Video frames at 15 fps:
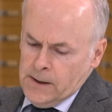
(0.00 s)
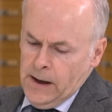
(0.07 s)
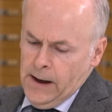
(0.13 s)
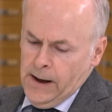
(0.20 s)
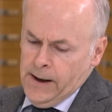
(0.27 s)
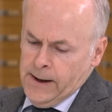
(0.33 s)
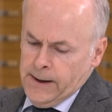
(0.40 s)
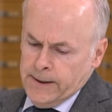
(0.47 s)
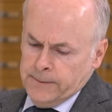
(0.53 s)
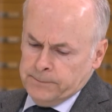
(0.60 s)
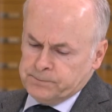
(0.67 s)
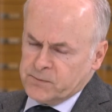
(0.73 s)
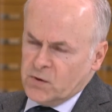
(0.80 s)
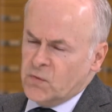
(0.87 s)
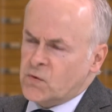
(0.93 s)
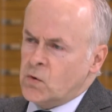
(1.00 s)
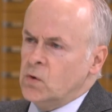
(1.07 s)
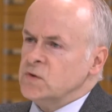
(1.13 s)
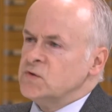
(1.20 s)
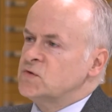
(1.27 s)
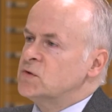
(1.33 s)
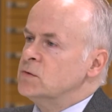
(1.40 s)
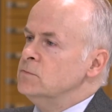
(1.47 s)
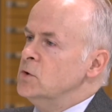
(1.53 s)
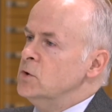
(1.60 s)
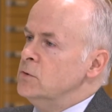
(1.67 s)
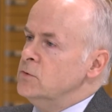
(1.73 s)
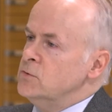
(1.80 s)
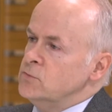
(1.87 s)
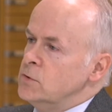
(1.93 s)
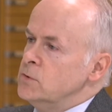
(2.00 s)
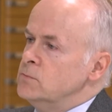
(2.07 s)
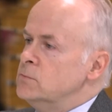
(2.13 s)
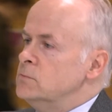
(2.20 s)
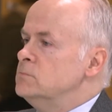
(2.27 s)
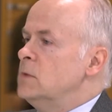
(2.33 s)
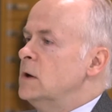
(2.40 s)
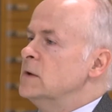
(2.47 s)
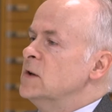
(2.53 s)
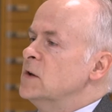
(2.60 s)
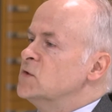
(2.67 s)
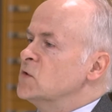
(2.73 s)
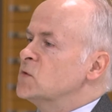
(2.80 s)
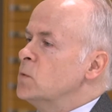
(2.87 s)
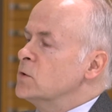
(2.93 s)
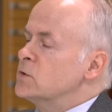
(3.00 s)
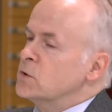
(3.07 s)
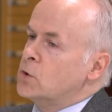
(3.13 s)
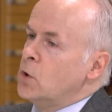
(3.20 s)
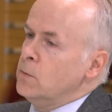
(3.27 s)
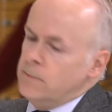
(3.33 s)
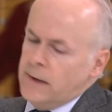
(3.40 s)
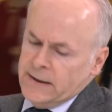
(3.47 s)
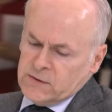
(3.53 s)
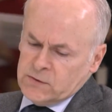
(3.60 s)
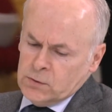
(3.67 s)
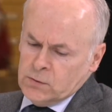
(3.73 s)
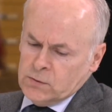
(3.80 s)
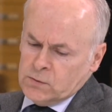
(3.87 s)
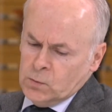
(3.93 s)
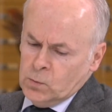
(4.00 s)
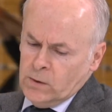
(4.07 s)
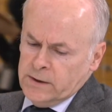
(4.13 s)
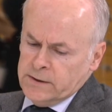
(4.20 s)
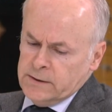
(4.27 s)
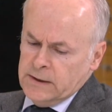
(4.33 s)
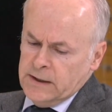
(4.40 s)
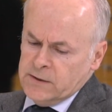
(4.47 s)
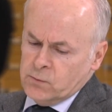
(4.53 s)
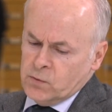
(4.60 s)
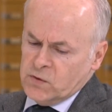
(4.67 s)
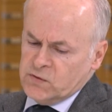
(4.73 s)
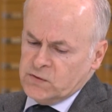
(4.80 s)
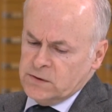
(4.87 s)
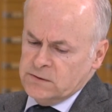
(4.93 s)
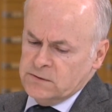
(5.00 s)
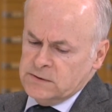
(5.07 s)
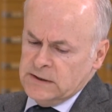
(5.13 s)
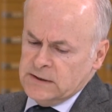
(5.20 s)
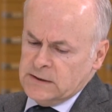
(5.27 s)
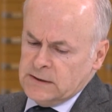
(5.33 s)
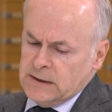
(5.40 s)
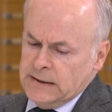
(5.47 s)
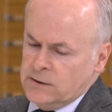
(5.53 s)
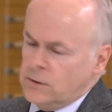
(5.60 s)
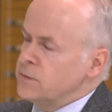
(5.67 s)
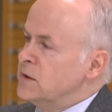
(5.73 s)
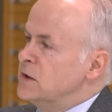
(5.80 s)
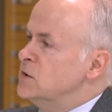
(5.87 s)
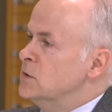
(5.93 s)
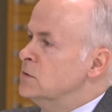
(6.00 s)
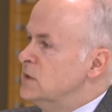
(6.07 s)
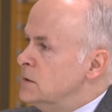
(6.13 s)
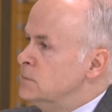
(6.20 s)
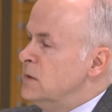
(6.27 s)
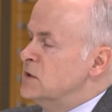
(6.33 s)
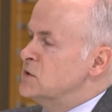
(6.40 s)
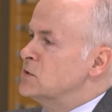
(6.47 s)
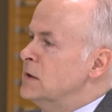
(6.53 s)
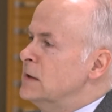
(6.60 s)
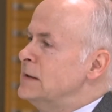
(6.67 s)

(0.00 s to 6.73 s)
Of course, I just want to come back to one anniversary that I don't think you did mention,